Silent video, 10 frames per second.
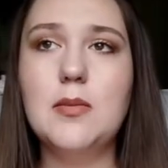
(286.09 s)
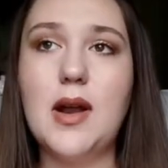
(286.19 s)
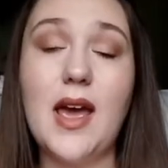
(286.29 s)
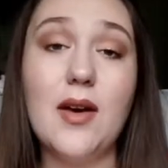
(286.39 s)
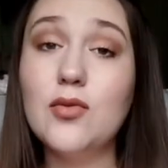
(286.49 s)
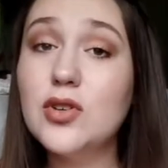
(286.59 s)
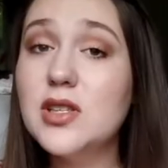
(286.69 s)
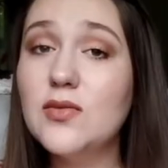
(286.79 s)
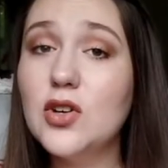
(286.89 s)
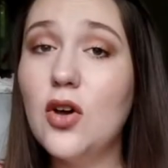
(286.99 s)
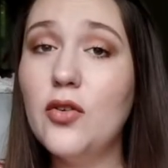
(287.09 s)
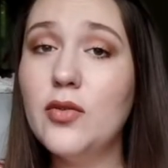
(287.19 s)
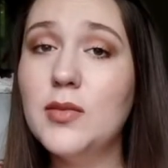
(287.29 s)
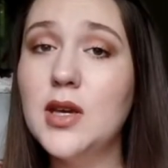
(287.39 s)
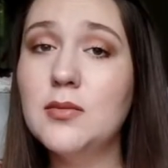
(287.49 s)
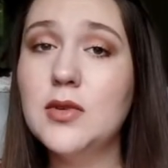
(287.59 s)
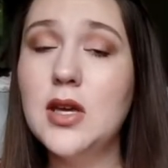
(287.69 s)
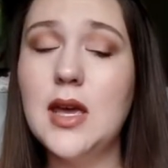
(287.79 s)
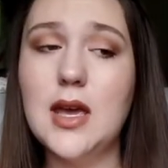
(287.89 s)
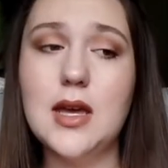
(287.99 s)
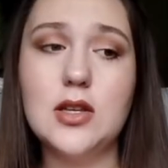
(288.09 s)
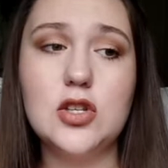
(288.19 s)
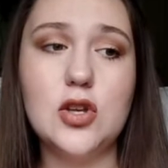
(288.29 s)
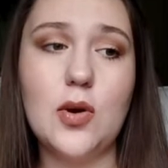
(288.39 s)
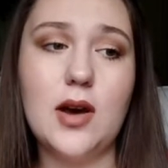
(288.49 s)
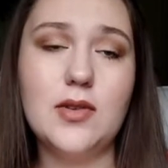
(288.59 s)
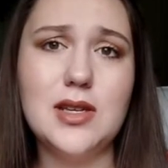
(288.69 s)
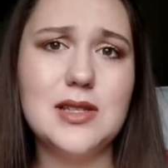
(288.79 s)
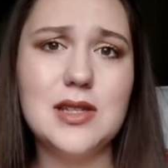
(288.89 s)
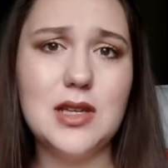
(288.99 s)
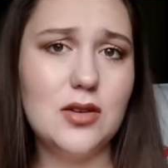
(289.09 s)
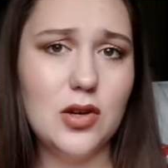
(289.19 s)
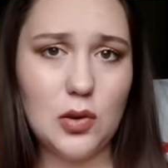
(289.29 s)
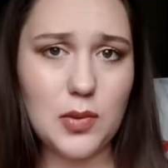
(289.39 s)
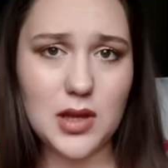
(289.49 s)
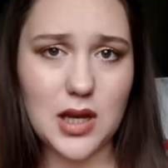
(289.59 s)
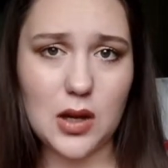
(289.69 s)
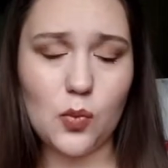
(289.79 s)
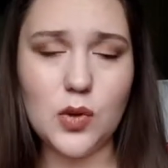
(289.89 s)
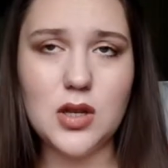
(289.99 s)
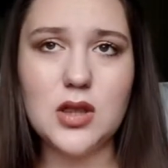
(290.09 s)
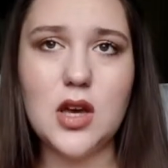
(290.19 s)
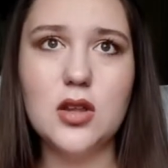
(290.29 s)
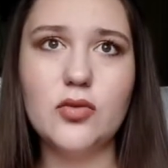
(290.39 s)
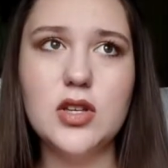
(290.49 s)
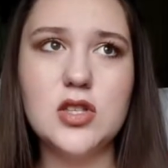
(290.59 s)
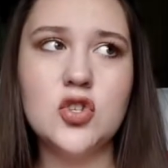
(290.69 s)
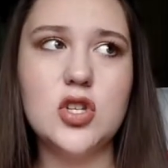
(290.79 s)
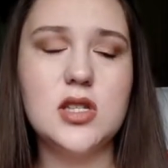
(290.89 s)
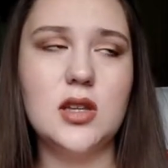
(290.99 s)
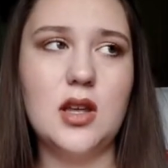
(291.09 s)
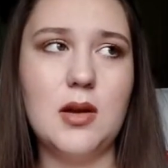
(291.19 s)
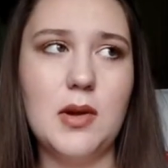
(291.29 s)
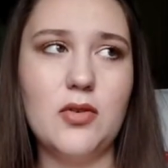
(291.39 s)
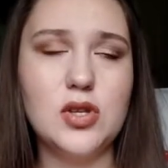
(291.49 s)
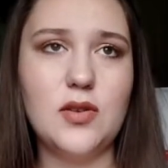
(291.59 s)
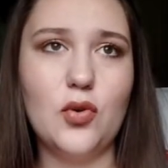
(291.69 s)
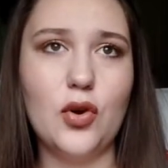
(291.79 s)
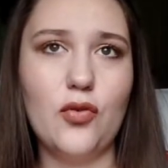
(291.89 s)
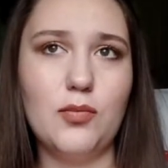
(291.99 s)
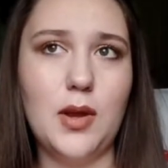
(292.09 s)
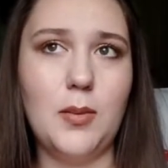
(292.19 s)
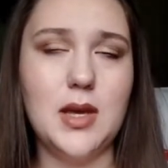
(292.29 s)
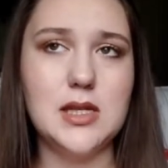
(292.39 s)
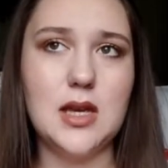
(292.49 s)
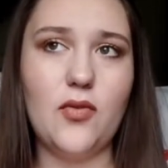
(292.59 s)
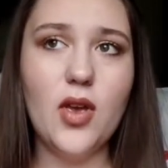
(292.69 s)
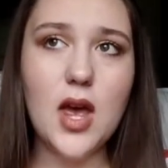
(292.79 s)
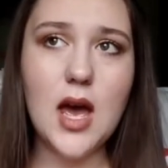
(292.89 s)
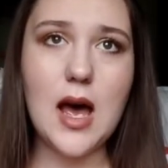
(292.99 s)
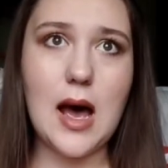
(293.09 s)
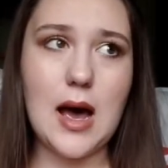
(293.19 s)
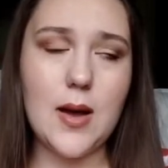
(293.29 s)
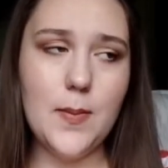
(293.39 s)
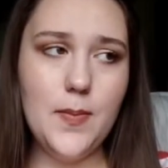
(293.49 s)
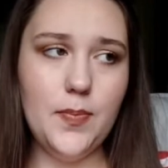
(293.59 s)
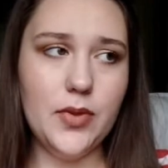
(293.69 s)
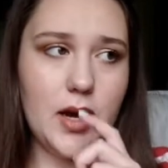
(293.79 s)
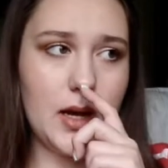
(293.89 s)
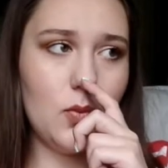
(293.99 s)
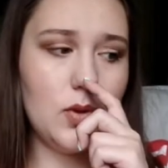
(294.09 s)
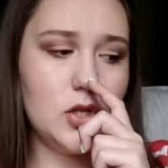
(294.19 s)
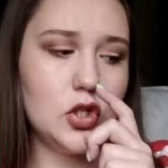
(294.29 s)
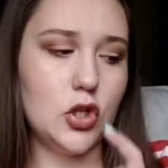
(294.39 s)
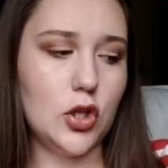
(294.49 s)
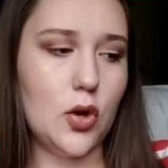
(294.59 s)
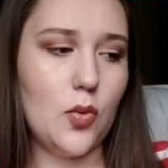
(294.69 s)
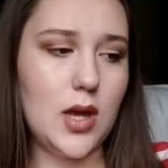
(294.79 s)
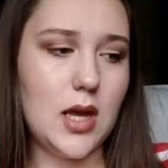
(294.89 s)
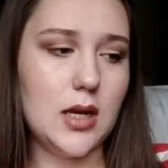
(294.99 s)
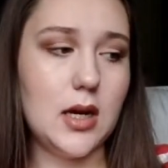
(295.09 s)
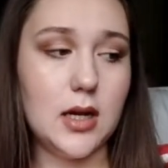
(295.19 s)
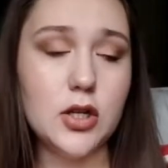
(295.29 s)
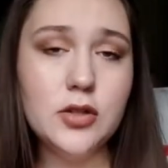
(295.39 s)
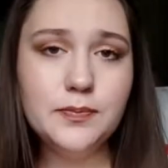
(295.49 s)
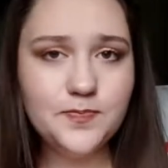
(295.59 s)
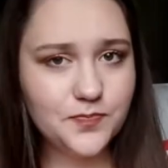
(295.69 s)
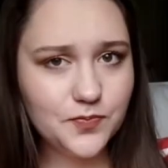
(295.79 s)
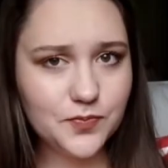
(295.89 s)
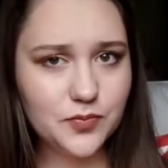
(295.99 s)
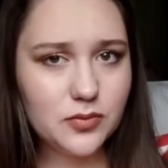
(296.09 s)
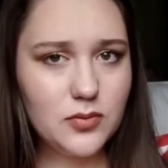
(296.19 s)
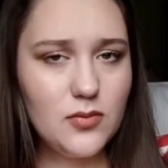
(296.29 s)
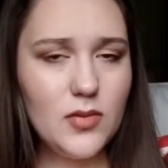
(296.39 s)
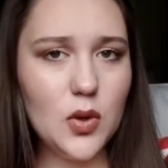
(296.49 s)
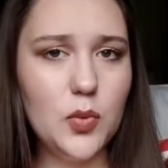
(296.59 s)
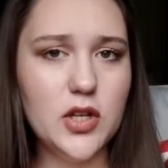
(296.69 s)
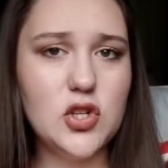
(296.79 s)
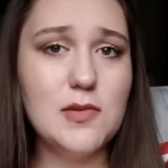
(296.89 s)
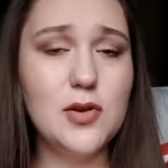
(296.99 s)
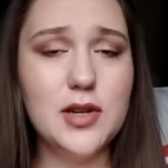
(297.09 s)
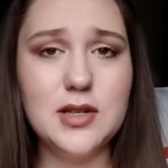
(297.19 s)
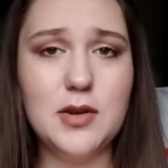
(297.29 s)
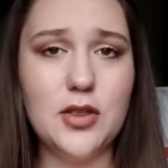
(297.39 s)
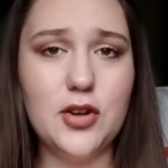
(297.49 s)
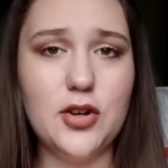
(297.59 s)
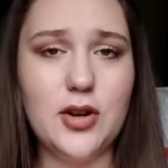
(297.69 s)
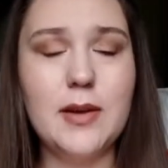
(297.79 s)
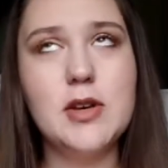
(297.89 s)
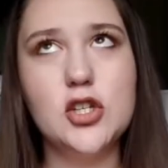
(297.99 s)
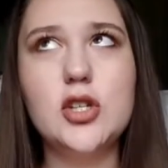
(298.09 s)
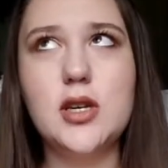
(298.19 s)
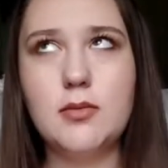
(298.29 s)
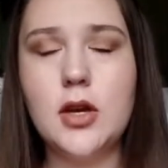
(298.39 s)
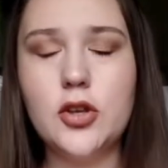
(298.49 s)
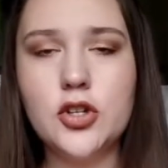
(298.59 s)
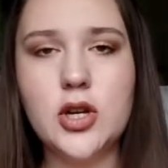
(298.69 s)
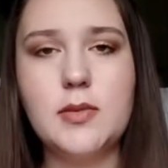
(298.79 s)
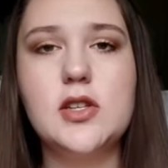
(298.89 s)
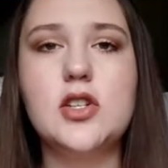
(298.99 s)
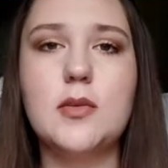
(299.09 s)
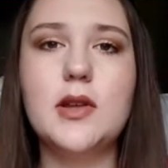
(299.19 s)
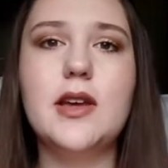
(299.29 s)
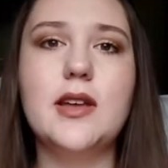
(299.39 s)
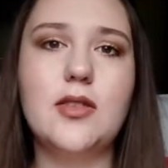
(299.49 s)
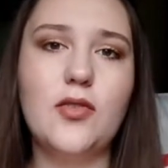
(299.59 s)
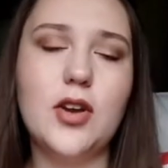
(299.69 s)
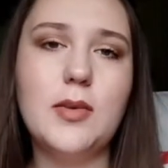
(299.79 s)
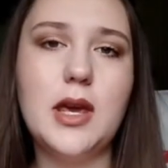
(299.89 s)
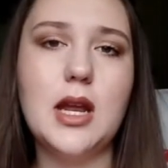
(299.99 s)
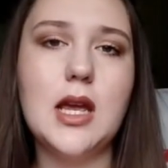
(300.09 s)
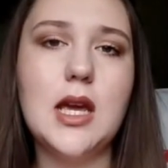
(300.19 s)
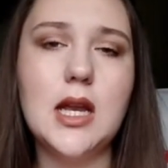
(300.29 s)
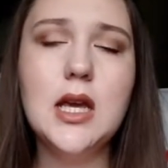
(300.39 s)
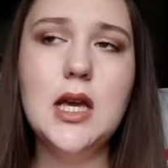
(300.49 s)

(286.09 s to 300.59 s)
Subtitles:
but I haven't received a call from them, and so obviously hoping that I wouldn't. The other reason she said that I might receive a call from them is if I was low in iron, which I'm going into I'm actually in my third trimester, but like at the very beginning, and